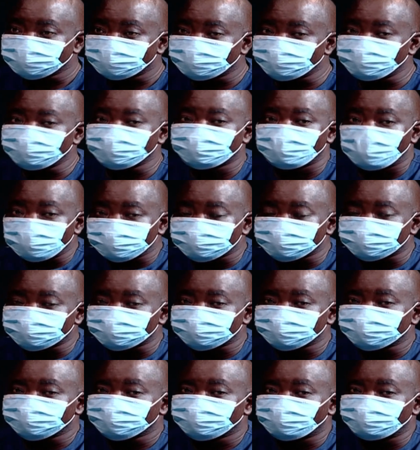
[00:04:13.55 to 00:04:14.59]

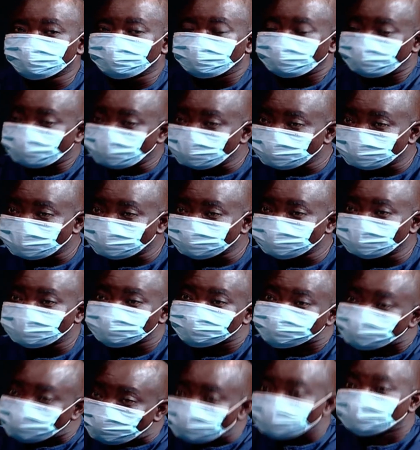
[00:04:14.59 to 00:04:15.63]
because of the fact that
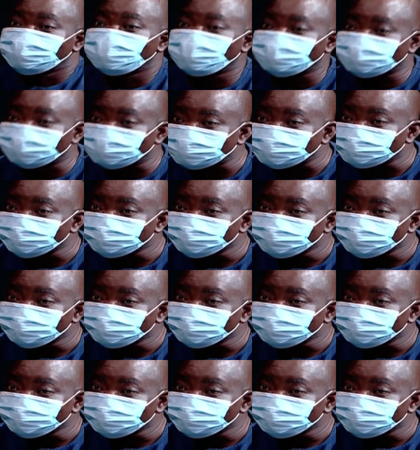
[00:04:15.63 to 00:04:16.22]
there's no water there.